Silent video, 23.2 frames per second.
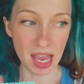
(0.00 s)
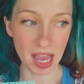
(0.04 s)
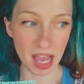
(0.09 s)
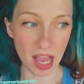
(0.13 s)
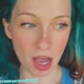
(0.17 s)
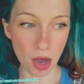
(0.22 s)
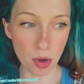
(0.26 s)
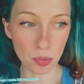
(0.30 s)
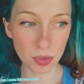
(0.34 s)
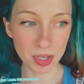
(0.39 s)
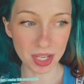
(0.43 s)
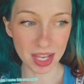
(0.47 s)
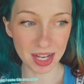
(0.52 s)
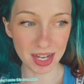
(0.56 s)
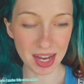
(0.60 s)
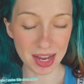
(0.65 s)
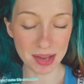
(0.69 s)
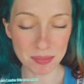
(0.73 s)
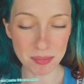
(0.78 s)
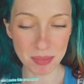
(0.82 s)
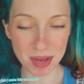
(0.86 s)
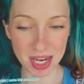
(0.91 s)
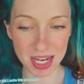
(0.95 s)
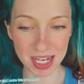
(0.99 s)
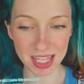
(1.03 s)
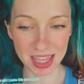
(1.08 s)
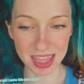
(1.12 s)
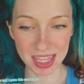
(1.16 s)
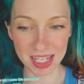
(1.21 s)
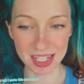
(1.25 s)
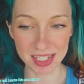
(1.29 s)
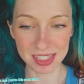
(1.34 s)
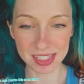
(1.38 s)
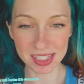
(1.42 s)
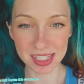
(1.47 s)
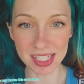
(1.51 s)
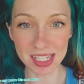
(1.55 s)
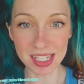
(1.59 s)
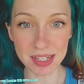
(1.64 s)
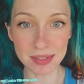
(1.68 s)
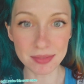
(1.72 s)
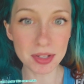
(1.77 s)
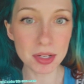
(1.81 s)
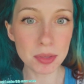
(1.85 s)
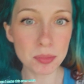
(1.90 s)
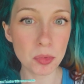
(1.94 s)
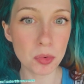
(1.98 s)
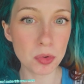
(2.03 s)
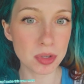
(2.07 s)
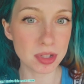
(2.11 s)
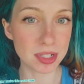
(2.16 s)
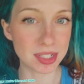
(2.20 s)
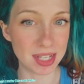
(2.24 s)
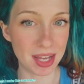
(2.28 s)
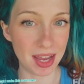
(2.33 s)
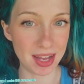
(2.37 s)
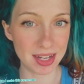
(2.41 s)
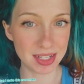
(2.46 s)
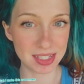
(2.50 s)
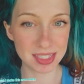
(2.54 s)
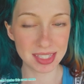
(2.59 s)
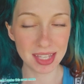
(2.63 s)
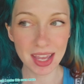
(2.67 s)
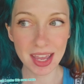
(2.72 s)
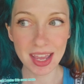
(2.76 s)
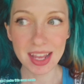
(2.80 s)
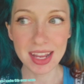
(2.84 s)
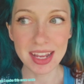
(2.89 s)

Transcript: how can I make this even more tense,